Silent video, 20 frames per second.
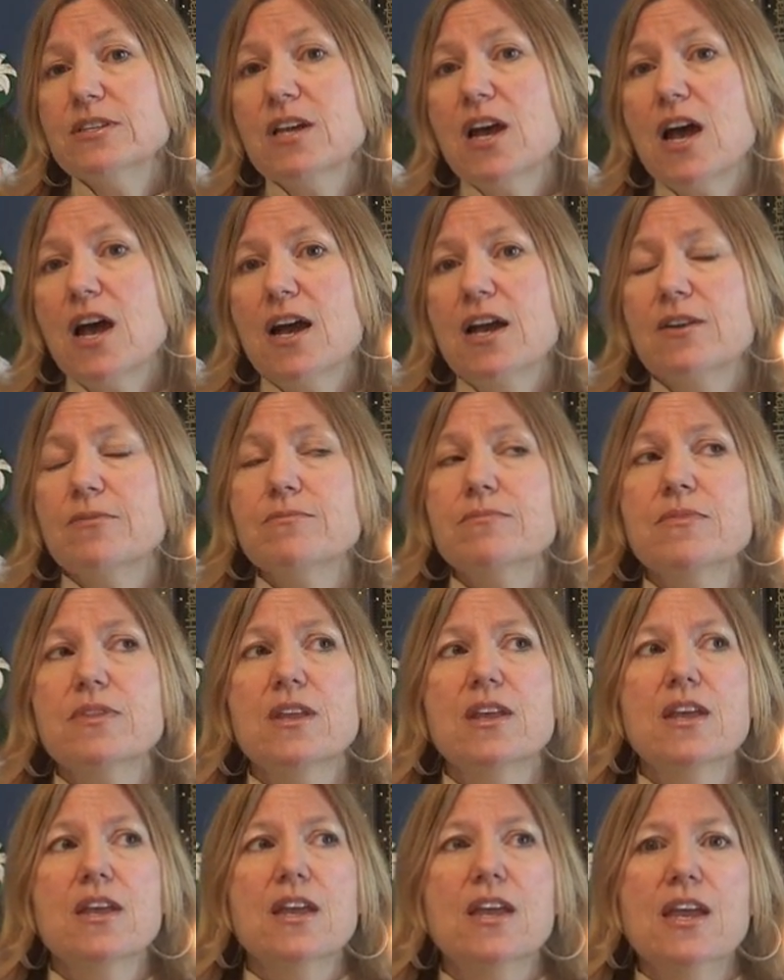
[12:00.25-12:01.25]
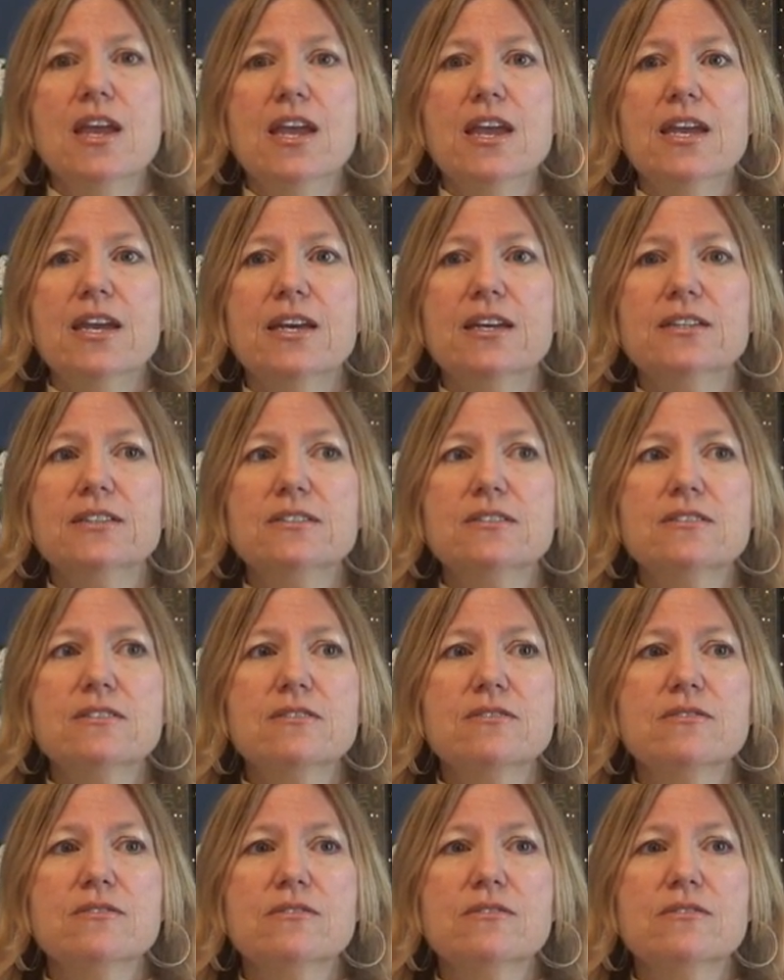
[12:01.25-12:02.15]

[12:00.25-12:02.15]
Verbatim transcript: time and